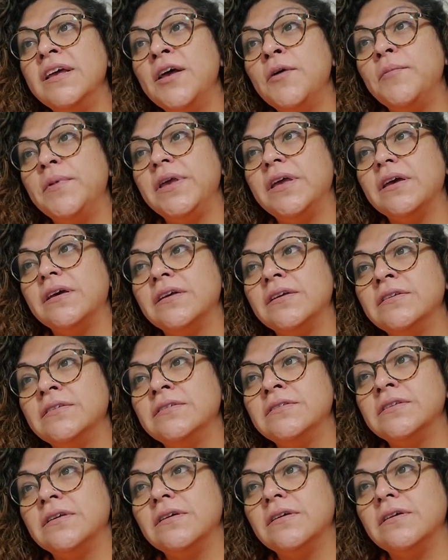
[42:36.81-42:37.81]

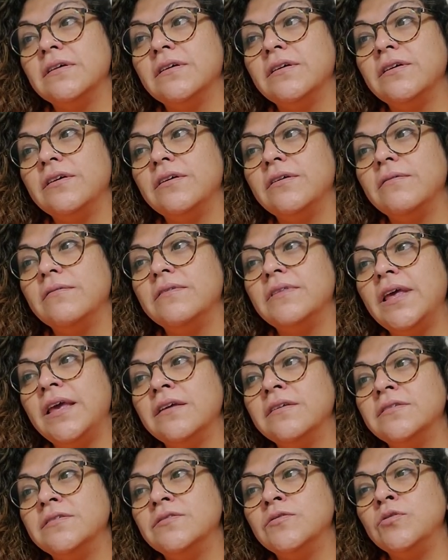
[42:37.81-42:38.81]
because they
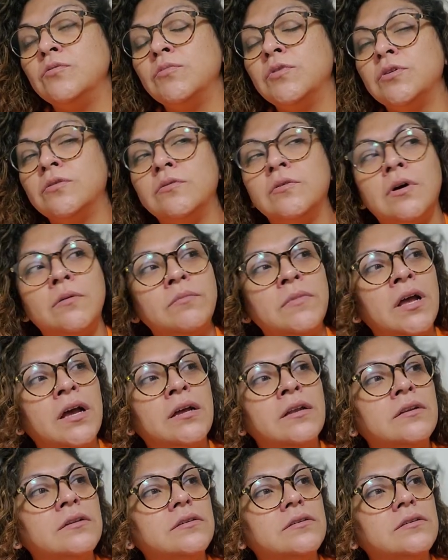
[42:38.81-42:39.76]
assume, oh, I'm not,